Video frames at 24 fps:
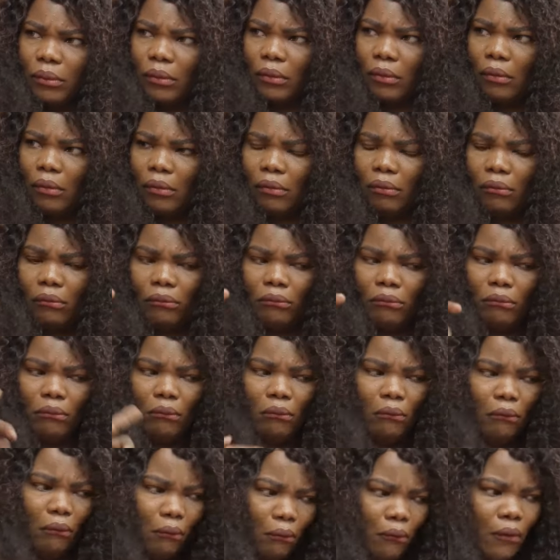
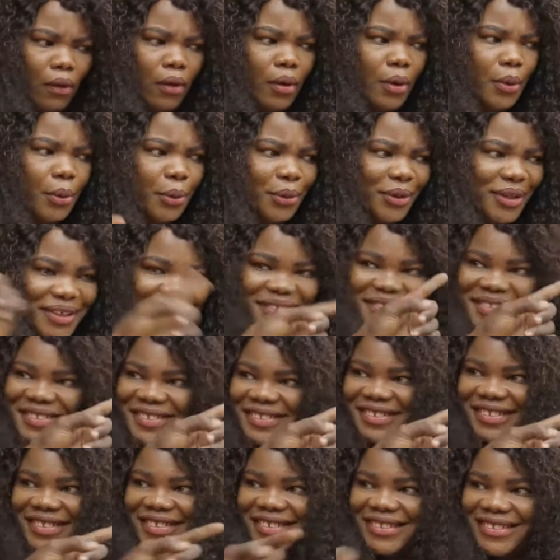Ichie is the right, I'm the
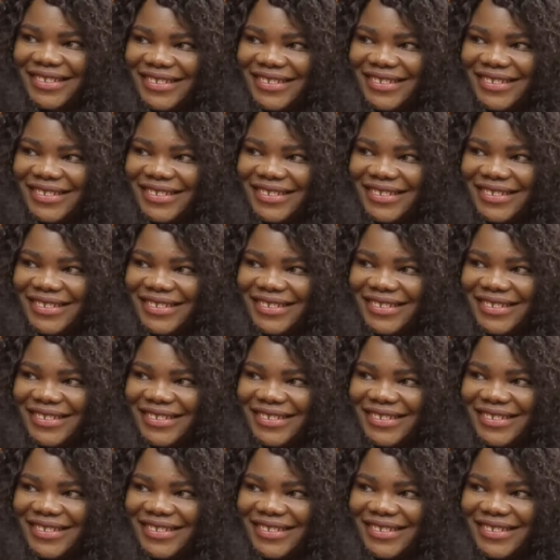left.